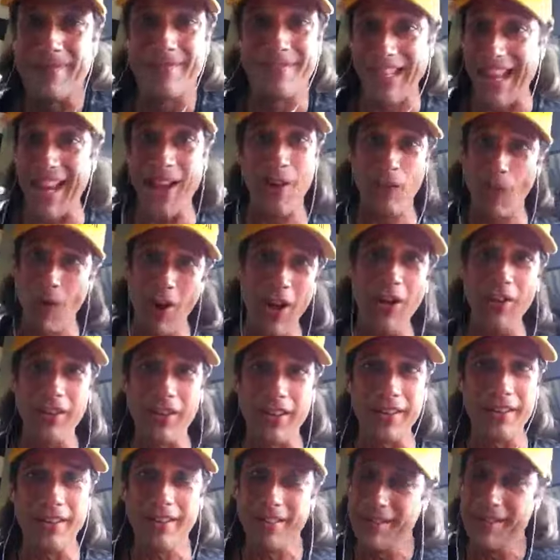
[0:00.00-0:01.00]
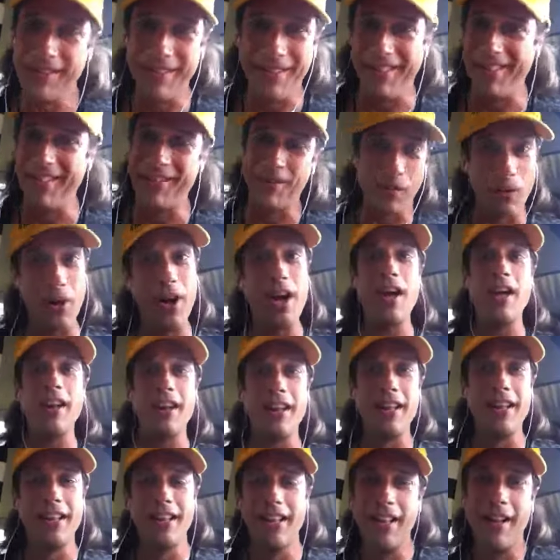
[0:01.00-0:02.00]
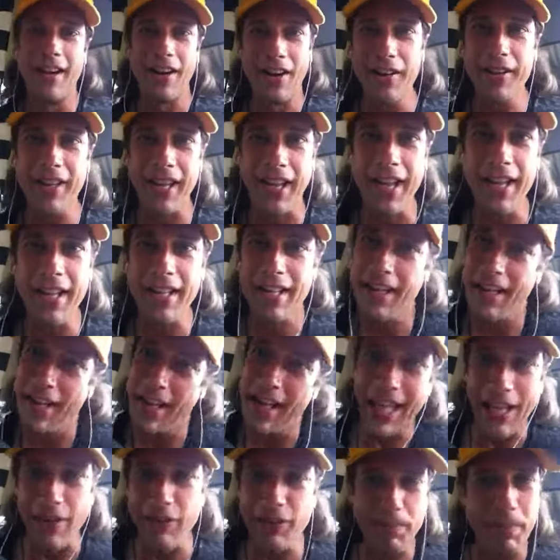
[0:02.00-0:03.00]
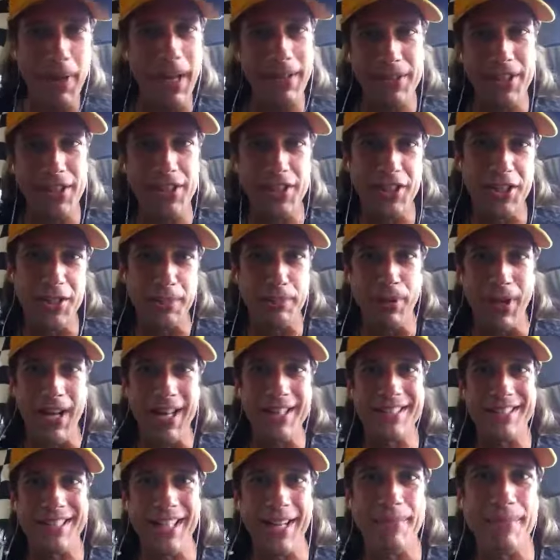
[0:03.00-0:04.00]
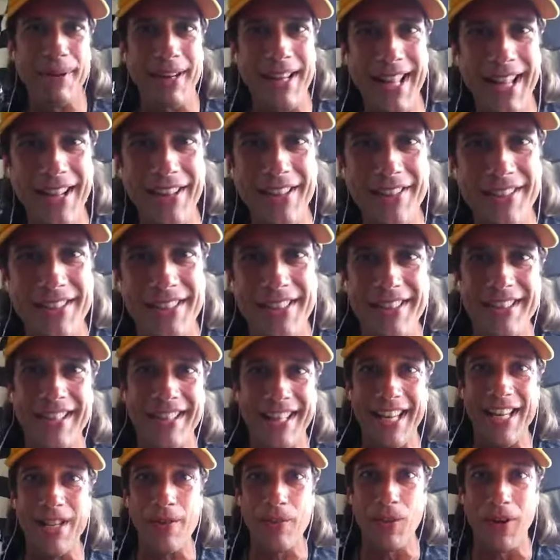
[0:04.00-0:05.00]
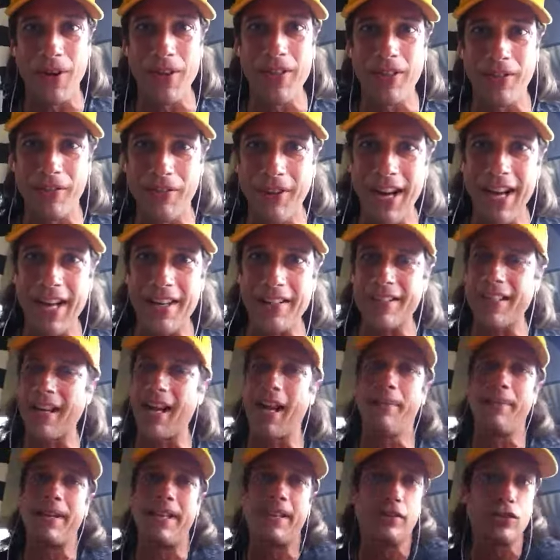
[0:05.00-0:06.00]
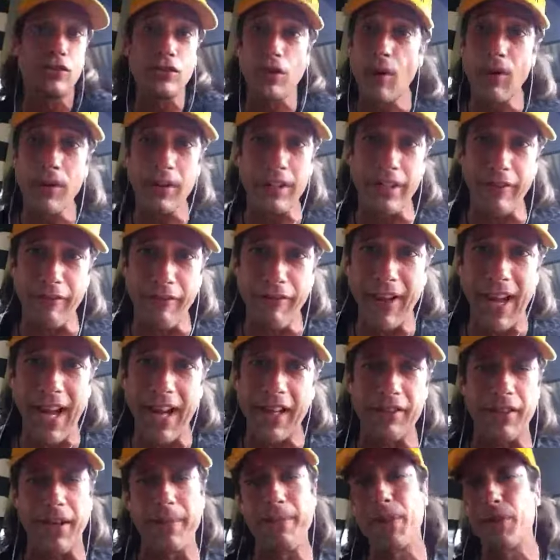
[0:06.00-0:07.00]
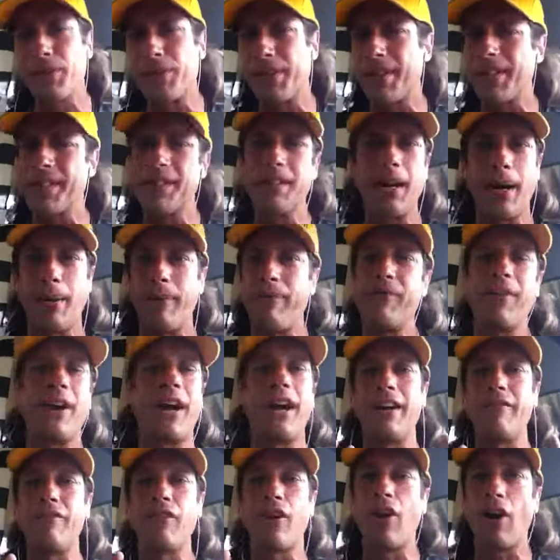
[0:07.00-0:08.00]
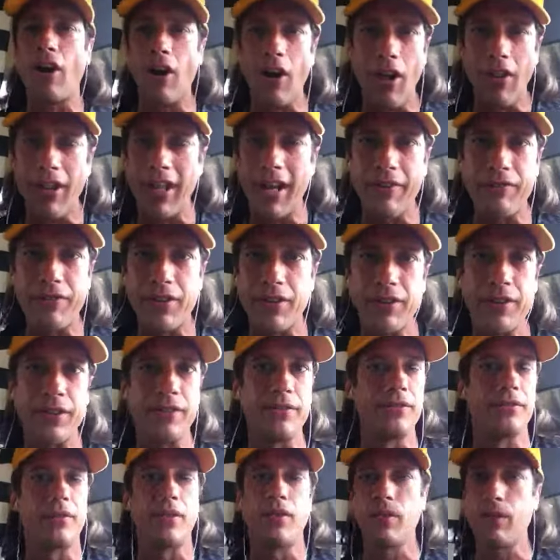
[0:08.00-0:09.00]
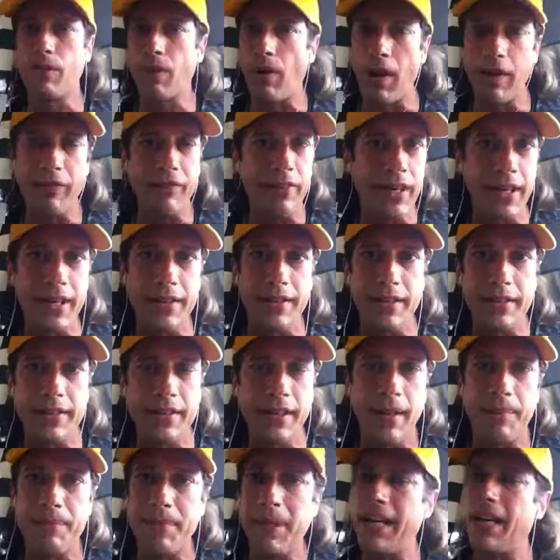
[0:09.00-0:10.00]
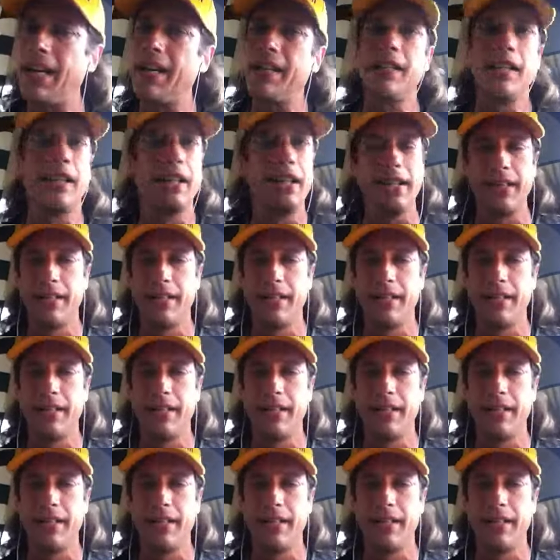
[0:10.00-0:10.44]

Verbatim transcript: Dan Wheldon, what? Okay. He was probably just as surprised as anybody else is that he won the race. I mean, totally a factor. I mean, he was in the top five all afternoon. Qualified in the top nine.